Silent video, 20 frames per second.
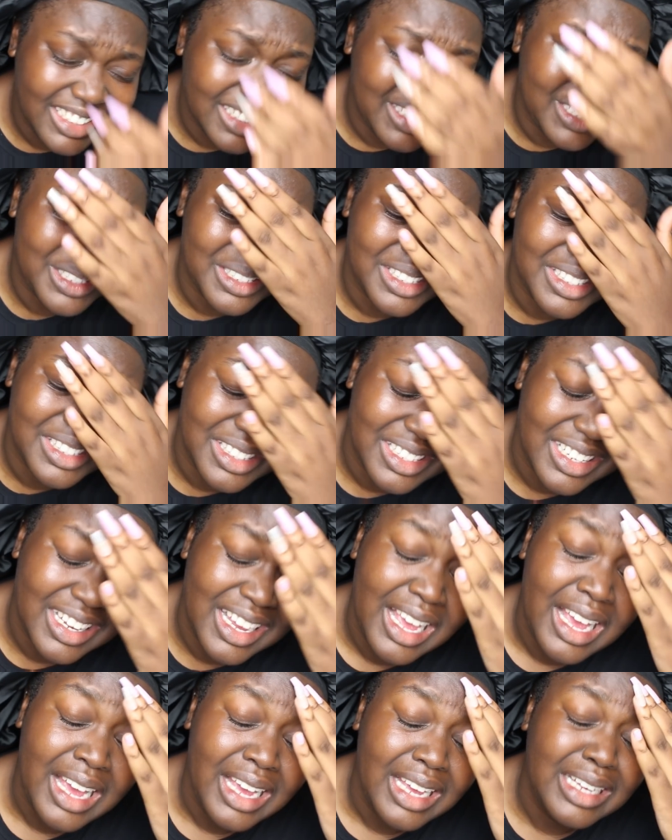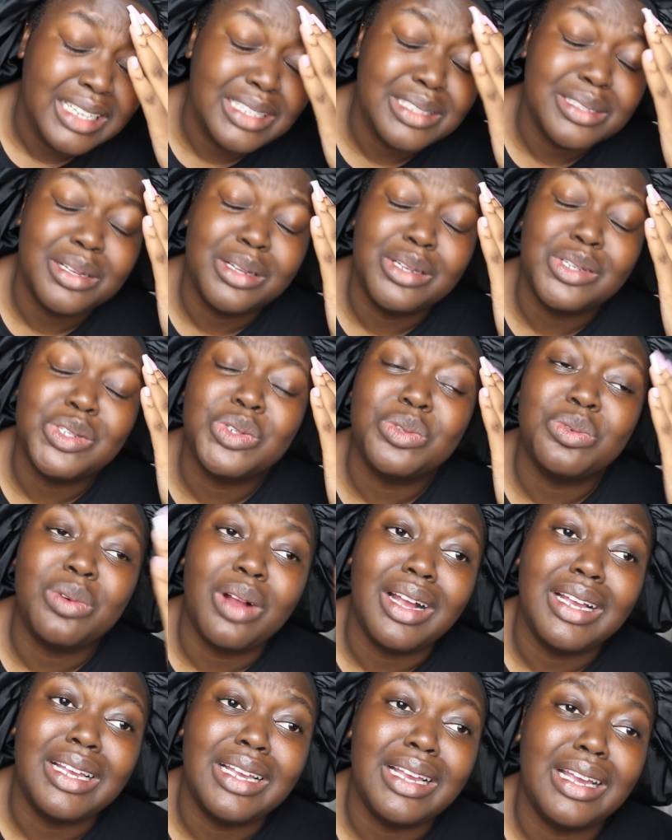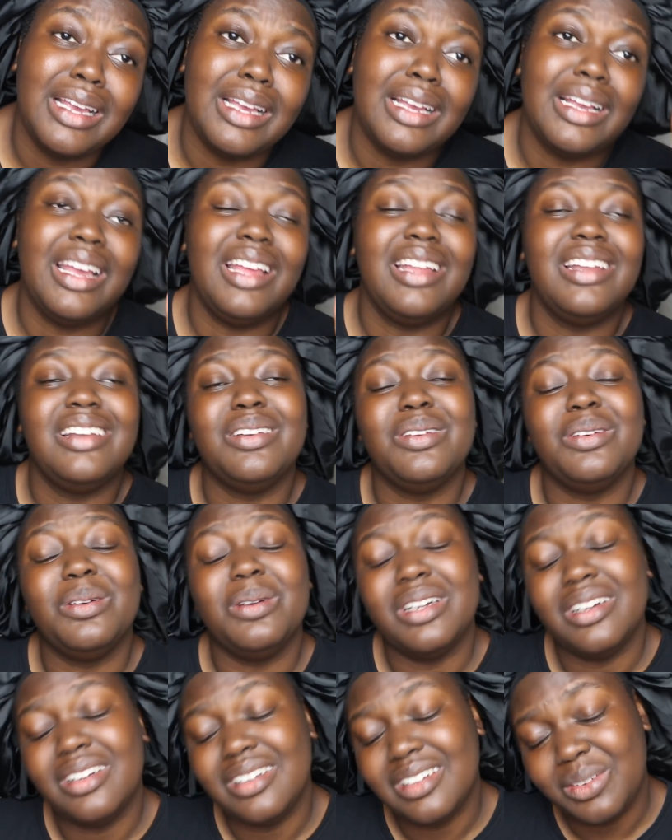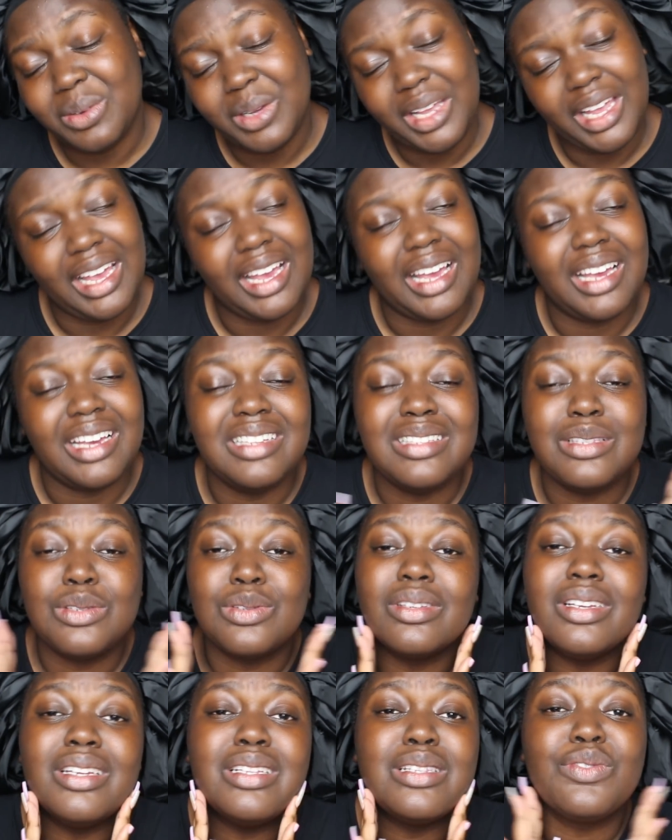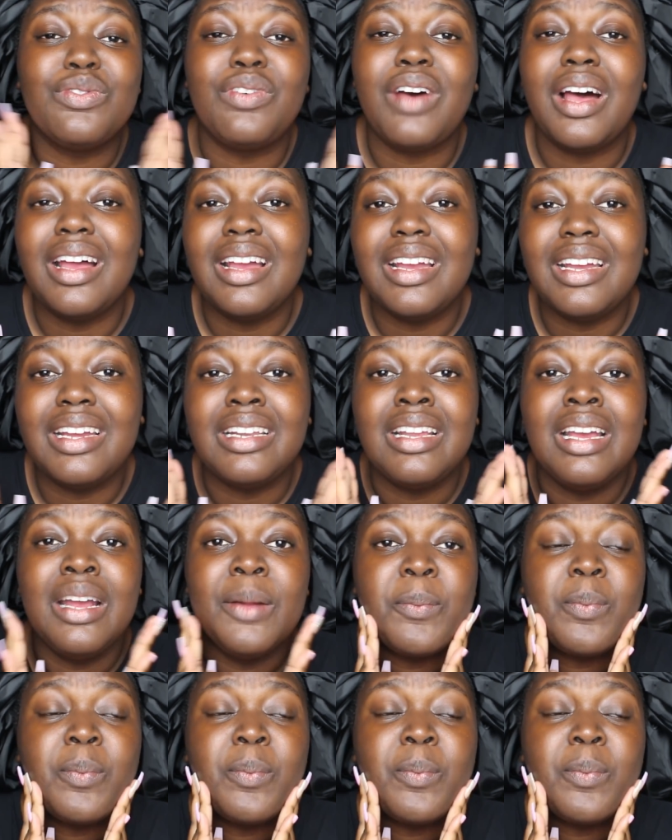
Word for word: he's just he's not trying and okay, it's it's fine.